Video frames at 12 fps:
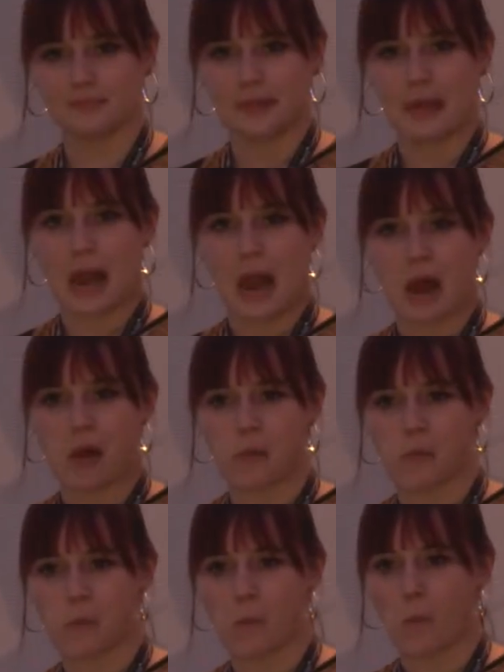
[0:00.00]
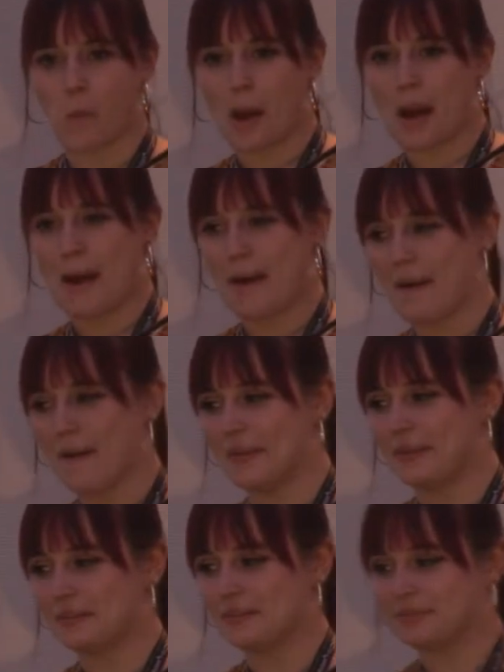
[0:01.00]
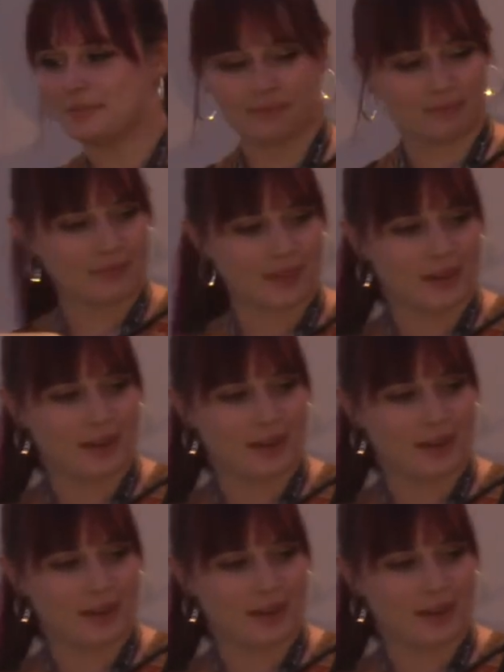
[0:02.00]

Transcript: how you doing? I'm Kyle. Oh, those work? All